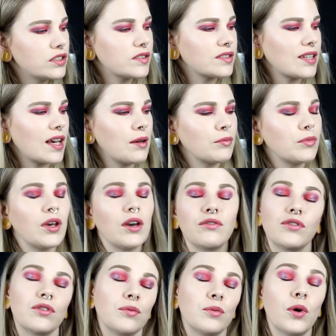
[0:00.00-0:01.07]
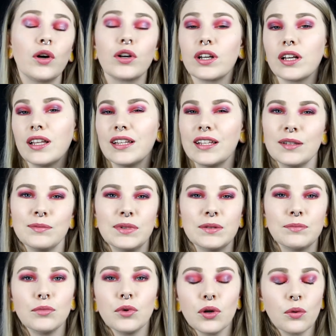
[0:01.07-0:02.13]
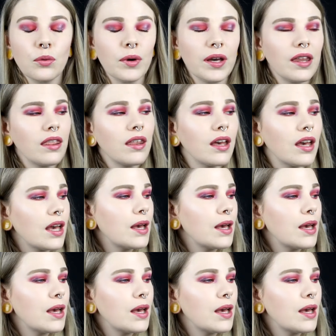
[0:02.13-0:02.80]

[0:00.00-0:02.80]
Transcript: Some you have to work a little bit more with,